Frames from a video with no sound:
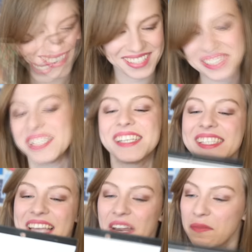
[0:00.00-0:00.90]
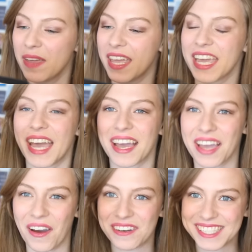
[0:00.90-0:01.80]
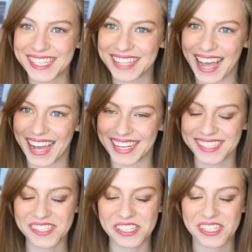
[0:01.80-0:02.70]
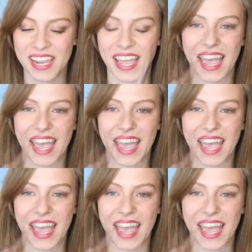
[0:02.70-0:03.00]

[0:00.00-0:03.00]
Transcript: So she sent me Cozy Lodge